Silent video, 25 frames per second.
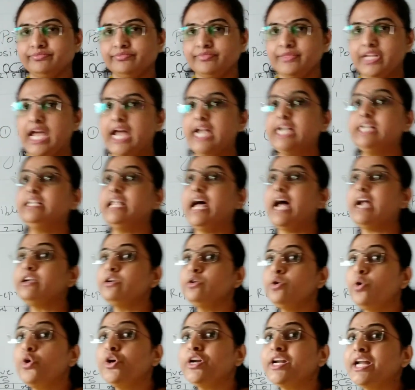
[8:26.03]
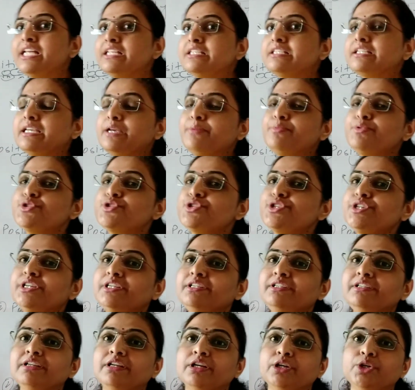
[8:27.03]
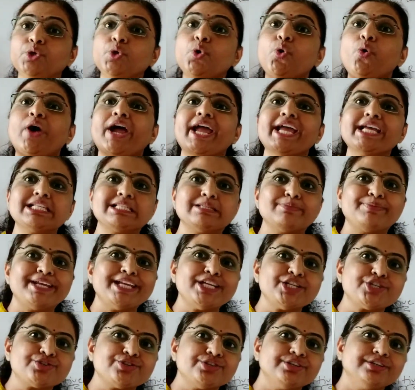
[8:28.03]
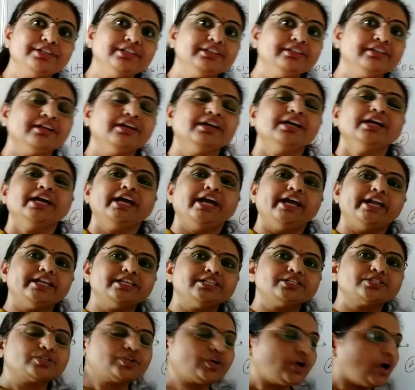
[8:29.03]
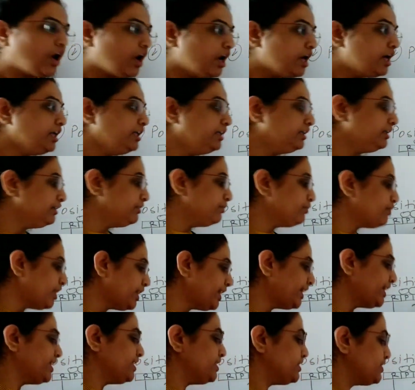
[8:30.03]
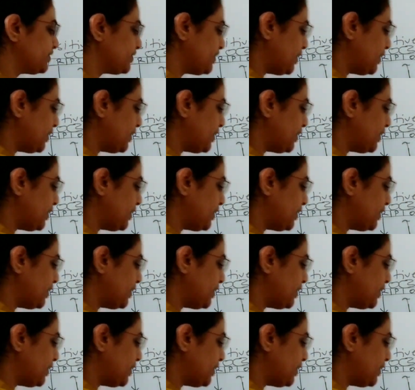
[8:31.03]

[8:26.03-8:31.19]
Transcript: and that no transcription, no expression, it is called, what it is